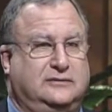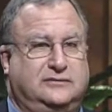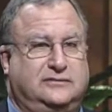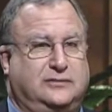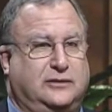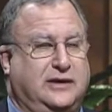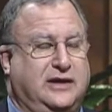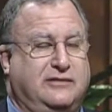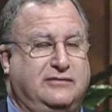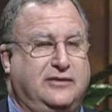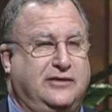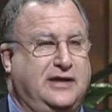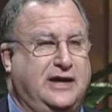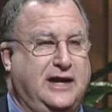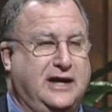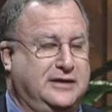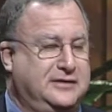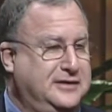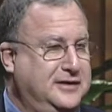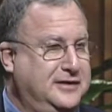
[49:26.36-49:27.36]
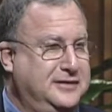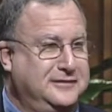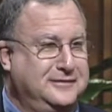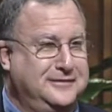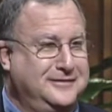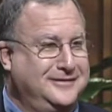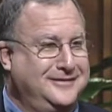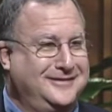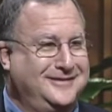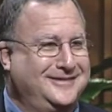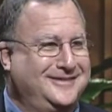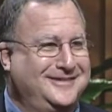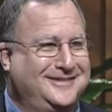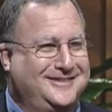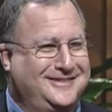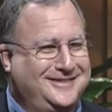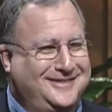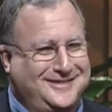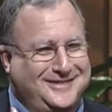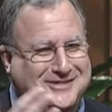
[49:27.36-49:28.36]
whatever the heck the
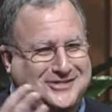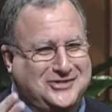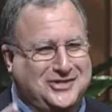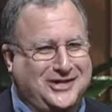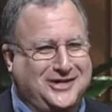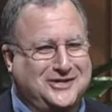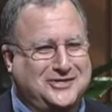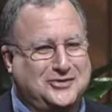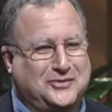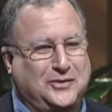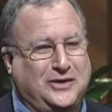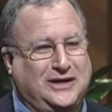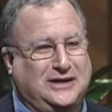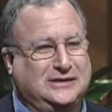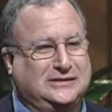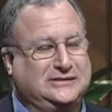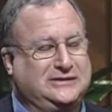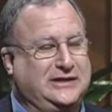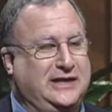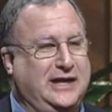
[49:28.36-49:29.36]
charge was,